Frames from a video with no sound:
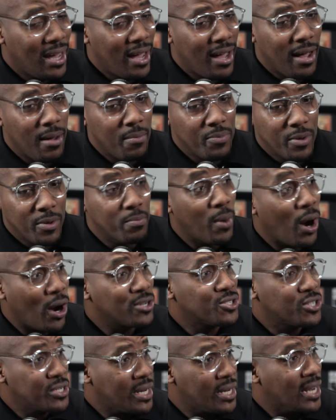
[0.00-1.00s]

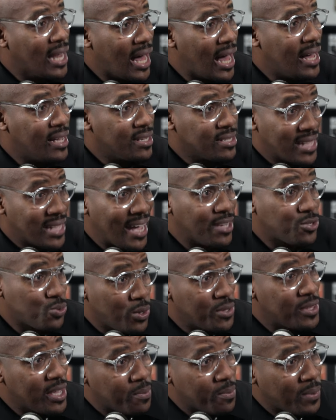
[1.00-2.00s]
marginalized. That's
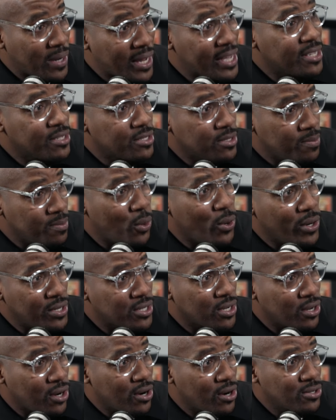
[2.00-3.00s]
where they place
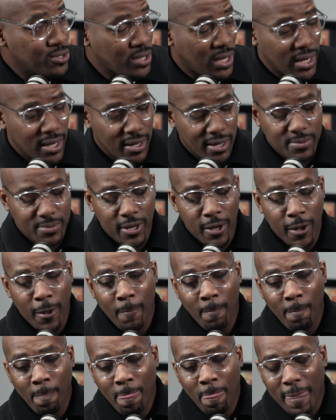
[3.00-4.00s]
Boys and Girls Clubs.
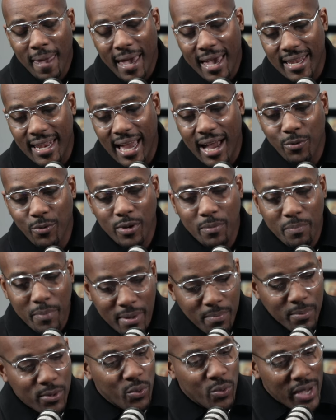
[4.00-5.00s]
And I
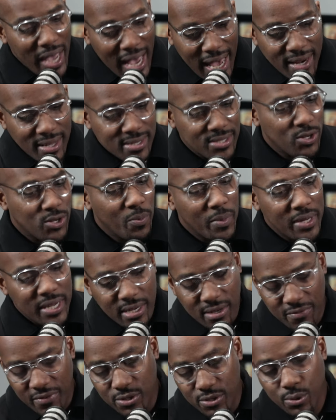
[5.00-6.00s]
remember we had so many
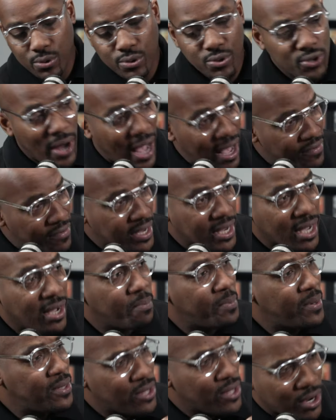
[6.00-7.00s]
individuals driving
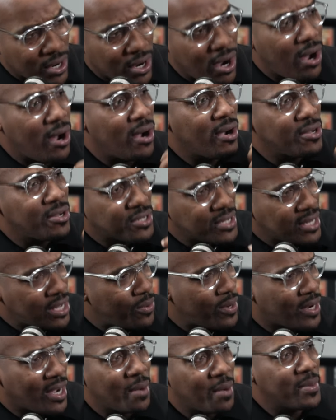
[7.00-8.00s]
up in their cars, and they
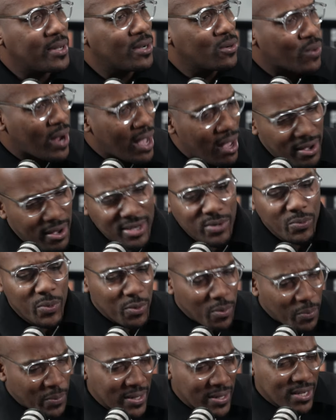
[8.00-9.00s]
were coming around, and
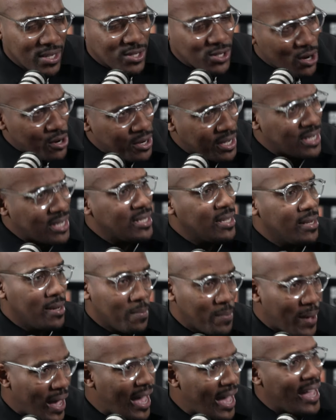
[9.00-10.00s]
we were putting the turkeys in
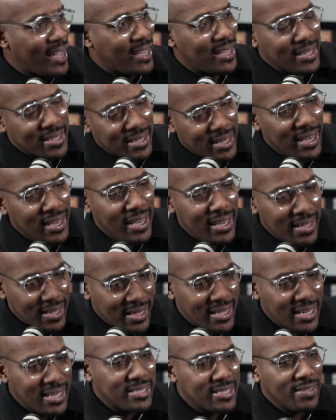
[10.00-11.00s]
the back and
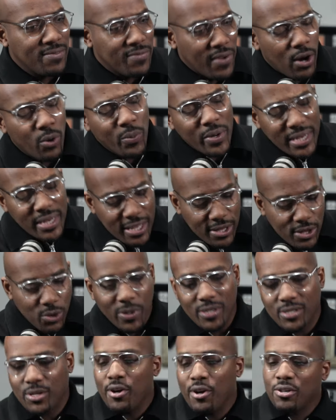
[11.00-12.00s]
this, and, oh, we need
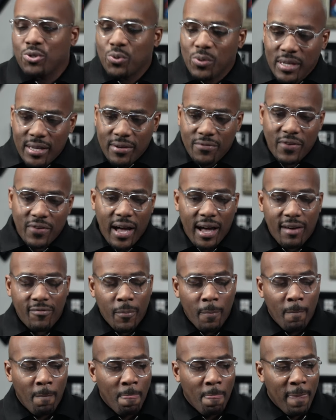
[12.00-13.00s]
3 turkeys, we need 5.
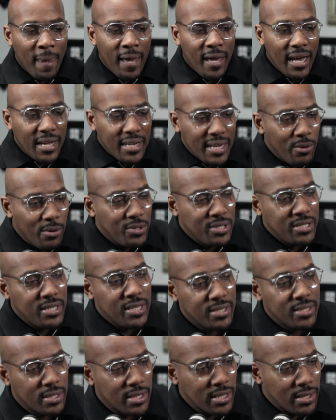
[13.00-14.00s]
And there was
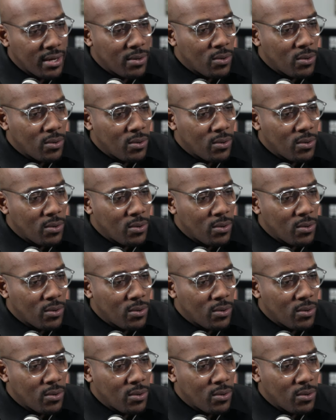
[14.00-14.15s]
this